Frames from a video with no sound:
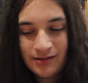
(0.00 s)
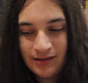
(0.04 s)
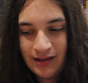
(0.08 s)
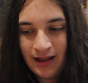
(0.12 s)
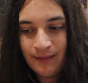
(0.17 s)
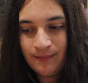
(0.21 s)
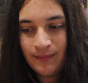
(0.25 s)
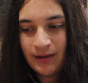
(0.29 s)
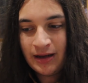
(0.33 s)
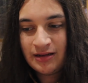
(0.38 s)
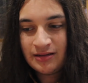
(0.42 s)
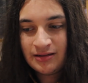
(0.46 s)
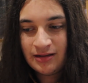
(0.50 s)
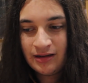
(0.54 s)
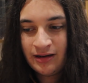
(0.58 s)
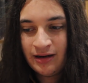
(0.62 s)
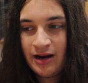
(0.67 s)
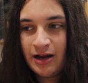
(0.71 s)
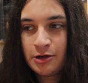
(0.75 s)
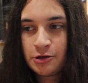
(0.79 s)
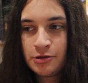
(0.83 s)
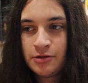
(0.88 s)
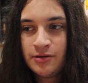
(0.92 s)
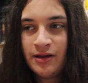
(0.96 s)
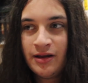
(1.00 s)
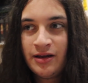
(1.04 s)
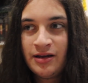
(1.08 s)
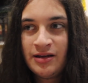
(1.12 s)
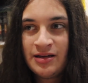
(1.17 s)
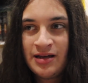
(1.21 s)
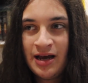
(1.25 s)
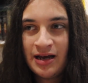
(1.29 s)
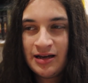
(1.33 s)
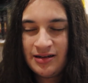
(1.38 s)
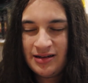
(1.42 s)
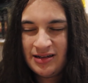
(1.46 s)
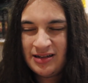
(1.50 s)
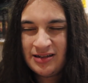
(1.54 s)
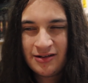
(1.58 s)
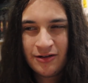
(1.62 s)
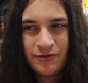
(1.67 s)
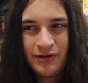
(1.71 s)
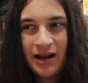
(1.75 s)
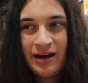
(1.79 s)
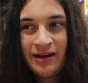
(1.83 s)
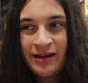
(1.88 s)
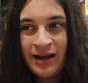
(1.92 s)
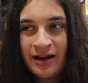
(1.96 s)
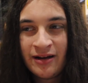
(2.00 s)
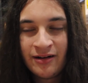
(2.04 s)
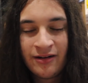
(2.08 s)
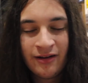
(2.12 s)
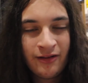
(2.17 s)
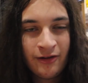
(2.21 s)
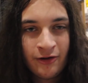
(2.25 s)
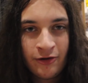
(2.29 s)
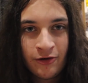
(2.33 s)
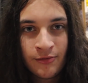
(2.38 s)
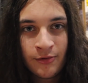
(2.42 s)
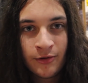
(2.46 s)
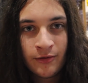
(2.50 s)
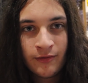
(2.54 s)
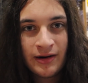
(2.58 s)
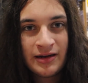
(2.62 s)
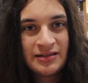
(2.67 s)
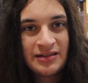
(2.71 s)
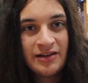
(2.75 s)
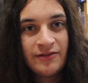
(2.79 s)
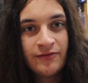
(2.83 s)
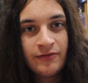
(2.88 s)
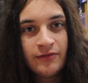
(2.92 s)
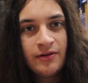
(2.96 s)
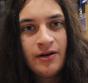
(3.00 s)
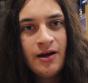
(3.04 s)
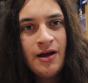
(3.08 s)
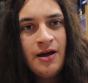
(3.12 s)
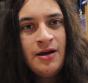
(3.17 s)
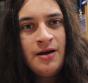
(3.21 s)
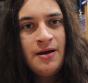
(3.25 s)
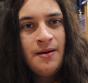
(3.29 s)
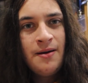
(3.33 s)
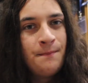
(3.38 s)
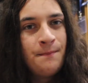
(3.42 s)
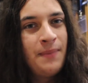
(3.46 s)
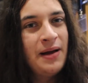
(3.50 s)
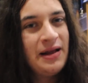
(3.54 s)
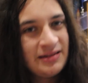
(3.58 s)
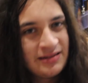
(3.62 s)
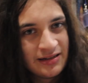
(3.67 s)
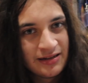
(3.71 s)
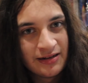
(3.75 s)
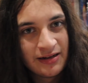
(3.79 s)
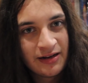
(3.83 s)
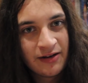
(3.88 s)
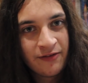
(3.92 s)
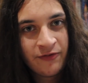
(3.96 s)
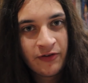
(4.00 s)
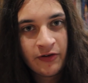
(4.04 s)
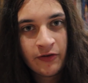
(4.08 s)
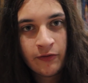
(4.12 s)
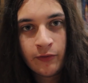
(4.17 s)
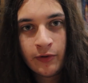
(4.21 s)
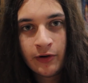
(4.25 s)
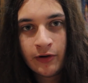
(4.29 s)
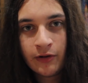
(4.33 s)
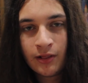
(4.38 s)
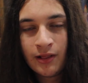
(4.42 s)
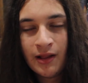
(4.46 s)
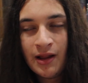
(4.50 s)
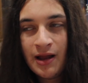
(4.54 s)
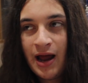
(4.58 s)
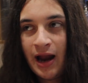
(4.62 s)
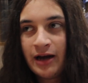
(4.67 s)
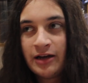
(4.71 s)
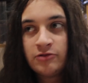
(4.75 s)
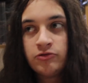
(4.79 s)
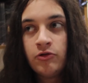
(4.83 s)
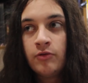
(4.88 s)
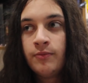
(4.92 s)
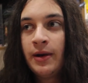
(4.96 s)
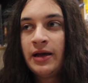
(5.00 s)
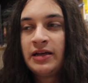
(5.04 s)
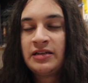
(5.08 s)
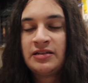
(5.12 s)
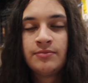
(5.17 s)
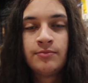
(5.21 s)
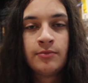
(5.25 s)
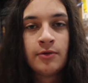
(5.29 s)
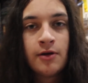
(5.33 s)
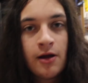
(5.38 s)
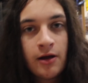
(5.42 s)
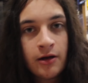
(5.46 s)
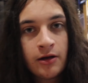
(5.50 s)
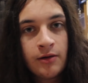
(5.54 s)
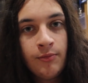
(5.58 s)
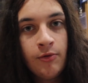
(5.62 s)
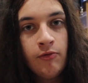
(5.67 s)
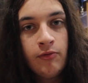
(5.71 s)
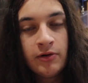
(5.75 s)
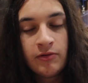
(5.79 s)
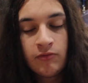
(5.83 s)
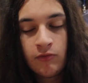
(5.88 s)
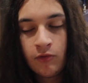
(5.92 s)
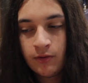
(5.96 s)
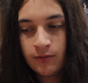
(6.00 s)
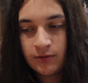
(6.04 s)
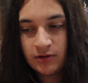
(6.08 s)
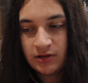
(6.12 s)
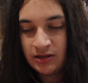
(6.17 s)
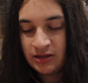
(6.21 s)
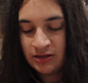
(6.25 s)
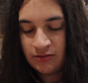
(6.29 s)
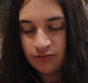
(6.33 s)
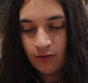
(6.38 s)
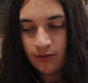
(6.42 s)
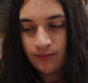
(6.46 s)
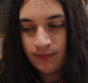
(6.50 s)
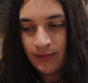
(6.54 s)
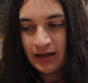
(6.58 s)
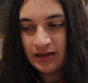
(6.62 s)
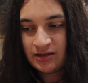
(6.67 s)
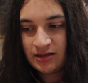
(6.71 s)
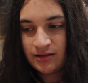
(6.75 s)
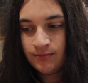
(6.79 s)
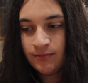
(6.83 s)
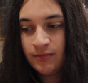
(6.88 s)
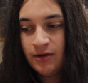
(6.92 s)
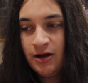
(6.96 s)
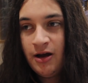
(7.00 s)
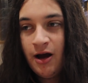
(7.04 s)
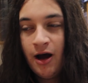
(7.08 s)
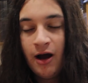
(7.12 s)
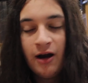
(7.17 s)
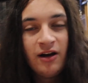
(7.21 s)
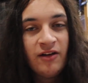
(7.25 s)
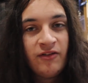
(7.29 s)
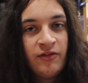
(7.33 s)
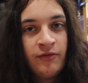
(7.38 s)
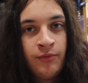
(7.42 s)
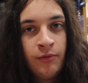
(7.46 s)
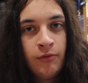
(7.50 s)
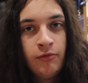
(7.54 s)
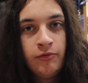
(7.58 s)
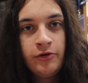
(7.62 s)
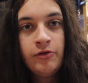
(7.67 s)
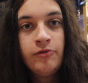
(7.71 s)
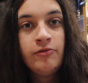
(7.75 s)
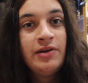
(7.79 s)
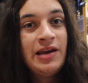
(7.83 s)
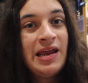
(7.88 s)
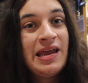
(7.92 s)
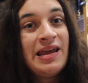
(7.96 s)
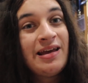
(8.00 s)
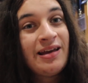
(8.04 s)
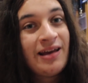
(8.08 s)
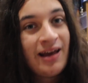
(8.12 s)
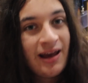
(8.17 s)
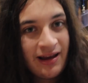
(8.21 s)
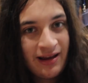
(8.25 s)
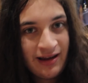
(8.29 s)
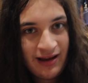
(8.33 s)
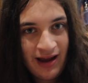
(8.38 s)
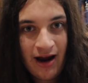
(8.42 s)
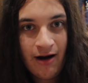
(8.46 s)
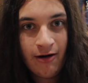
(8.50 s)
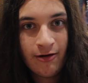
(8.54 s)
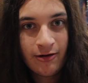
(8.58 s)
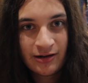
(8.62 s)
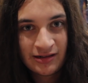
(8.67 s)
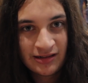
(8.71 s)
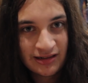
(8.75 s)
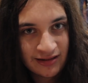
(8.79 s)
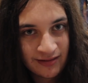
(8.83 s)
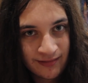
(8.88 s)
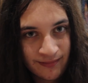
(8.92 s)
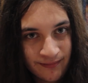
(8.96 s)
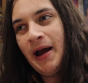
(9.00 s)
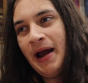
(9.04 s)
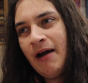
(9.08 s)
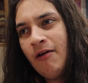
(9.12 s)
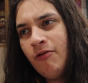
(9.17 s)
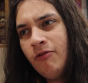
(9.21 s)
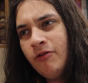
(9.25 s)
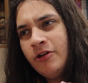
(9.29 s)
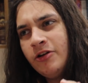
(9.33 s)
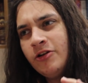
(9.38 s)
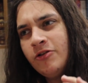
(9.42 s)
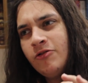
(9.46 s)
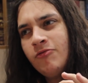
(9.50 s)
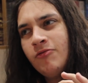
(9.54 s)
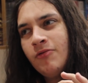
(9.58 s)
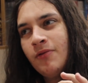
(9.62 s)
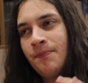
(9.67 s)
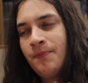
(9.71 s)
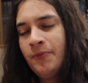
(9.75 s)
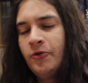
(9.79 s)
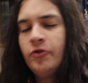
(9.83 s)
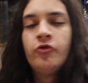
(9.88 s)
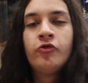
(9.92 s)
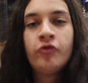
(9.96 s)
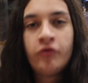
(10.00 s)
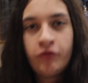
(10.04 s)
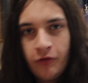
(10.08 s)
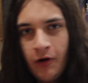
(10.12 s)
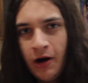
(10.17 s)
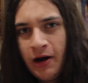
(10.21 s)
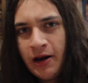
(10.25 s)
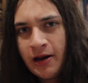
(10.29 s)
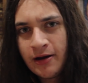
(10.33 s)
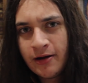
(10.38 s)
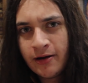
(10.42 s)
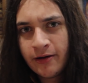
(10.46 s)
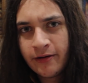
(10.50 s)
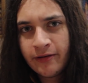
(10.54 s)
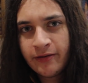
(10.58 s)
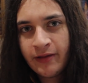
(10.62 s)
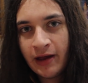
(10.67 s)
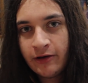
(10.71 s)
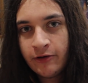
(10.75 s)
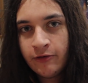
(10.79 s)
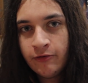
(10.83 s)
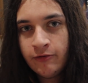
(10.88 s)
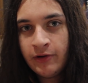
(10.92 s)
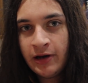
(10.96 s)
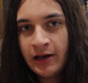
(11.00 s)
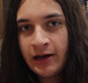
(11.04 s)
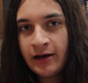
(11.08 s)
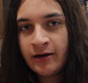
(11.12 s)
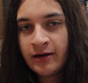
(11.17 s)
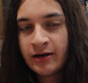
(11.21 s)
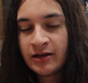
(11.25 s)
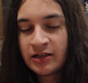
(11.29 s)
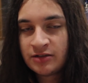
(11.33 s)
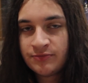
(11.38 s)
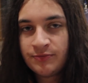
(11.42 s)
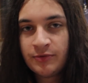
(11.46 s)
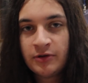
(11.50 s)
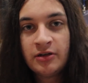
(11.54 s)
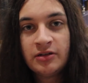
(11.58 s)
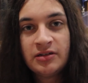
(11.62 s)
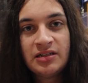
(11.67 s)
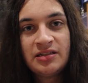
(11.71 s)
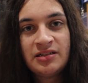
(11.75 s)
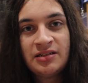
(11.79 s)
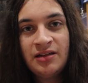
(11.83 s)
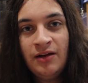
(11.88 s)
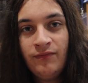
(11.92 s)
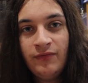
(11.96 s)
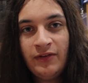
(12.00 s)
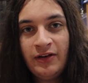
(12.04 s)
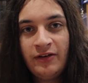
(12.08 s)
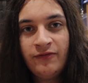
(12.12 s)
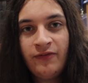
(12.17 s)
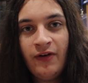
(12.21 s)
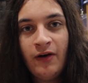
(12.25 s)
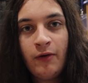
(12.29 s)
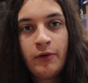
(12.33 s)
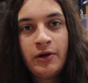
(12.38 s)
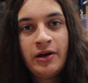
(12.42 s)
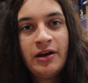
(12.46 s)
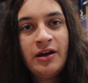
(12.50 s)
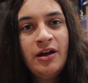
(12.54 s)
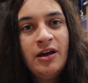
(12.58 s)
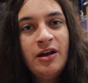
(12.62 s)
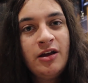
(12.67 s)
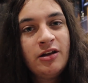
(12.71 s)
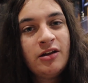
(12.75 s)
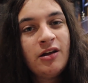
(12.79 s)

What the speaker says: That makes the connection that he's so dedicated to the human race even better, if you will. And it's what makes him likeable. What makes him a lovable, unique character. But how do you portray that uniqueness? Because it's something very...